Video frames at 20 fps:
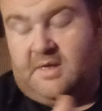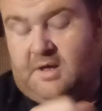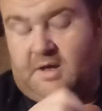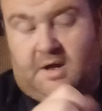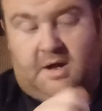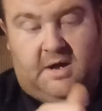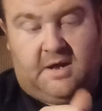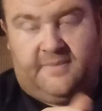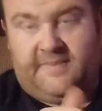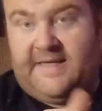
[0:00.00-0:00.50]

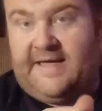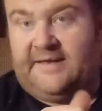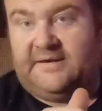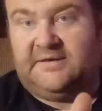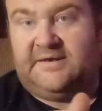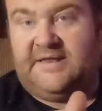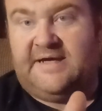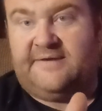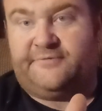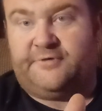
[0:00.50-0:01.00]
on that
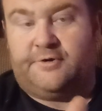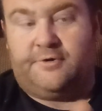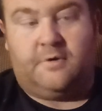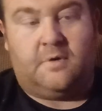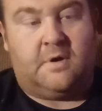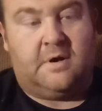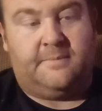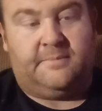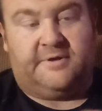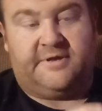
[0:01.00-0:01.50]
lever,
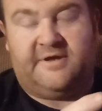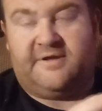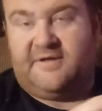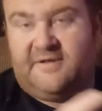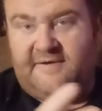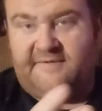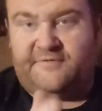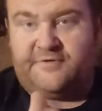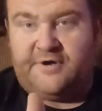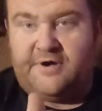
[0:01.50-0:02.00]
normally,
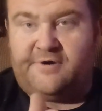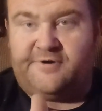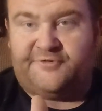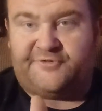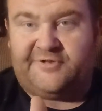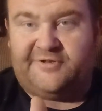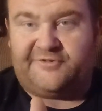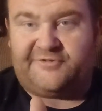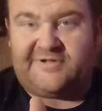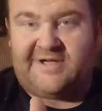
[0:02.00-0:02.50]
you ever
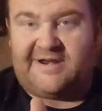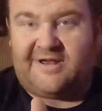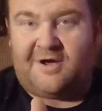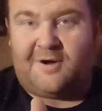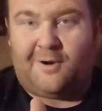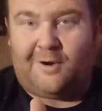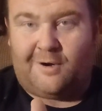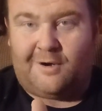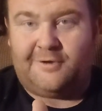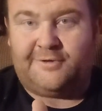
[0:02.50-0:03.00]
notice that it's kind
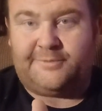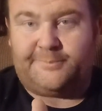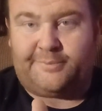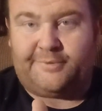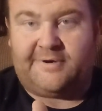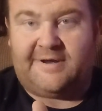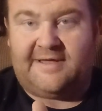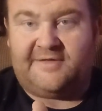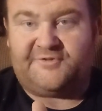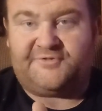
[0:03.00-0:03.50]
of hard to
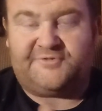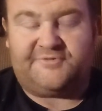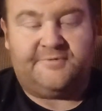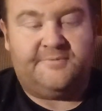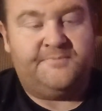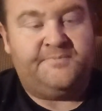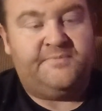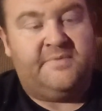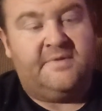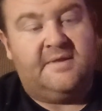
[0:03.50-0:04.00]
press?
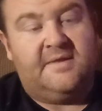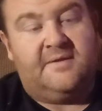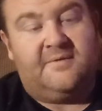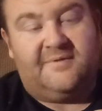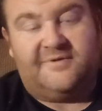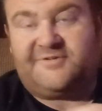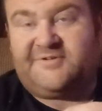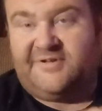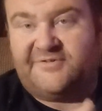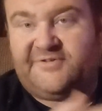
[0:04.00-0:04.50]

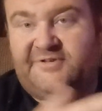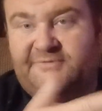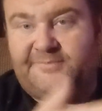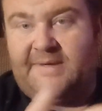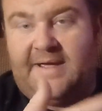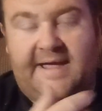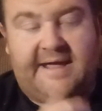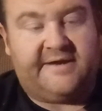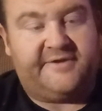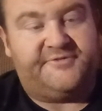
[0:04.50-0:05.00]
Well, it's because of these
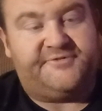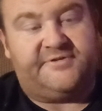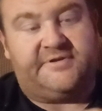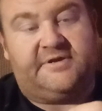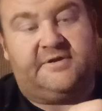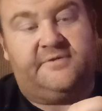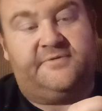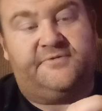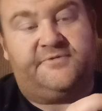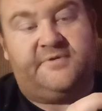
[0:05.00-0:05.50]

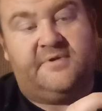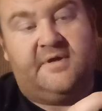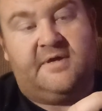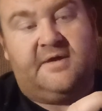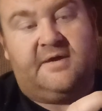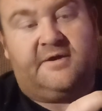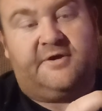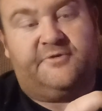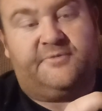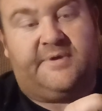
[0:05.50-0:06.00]
magazines.
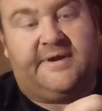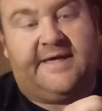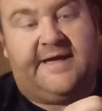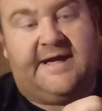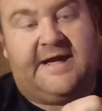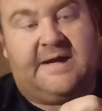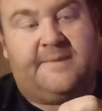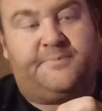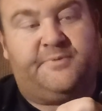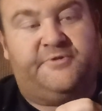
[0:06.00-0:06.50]
Because what
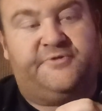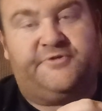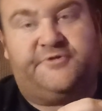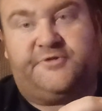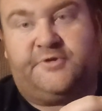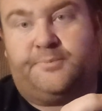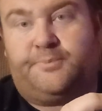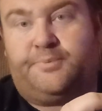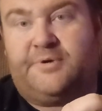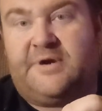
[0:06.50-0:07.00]
happens
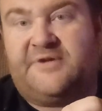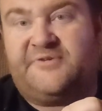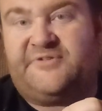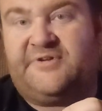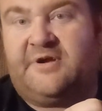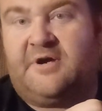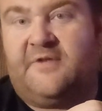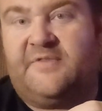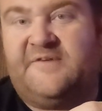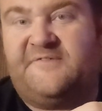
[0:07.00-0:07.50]
is you're
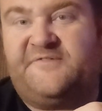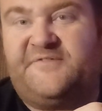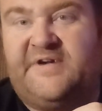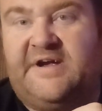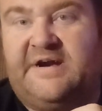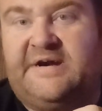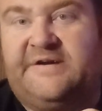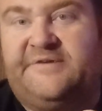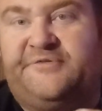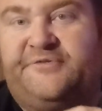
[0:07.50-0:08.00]
pressing on the
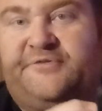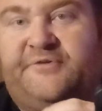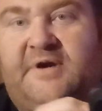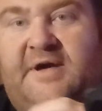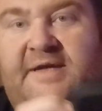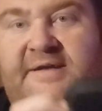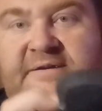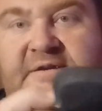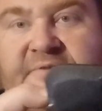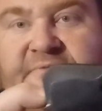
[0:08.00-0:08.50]
very
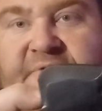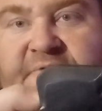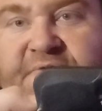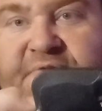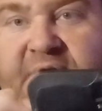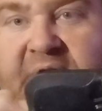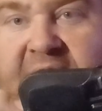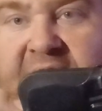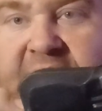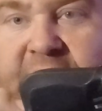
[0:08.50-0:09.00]
front of the
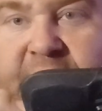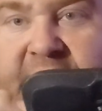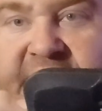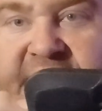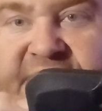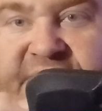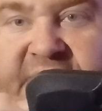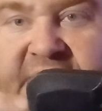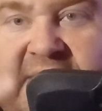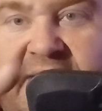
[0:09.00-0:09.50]
follower.
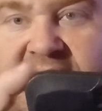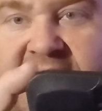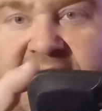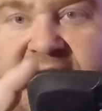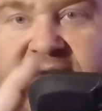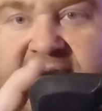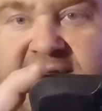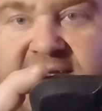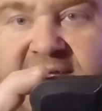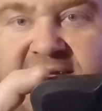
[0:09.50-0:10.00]
You see
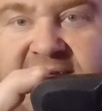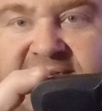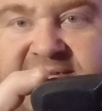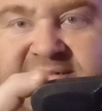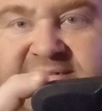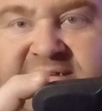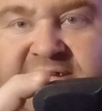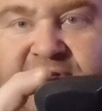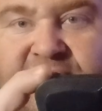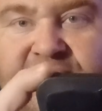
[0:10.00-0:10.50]
that? It's
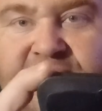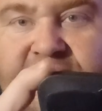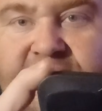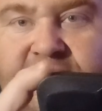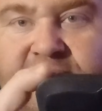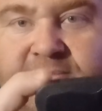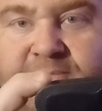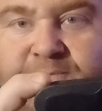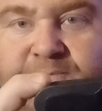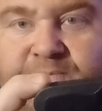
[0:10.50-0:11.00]
tilting.
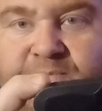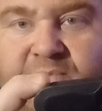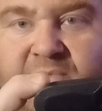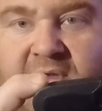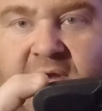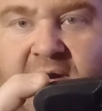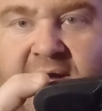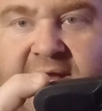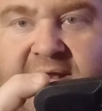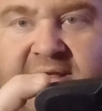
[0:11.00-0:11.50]

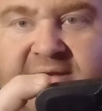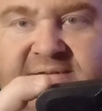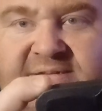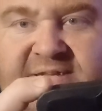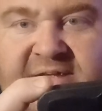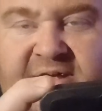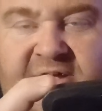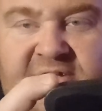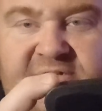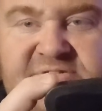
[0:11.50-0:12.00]
All right, it
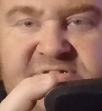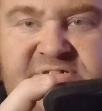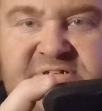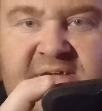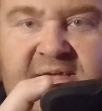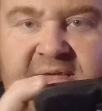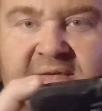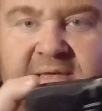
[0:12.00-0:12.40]
tilts.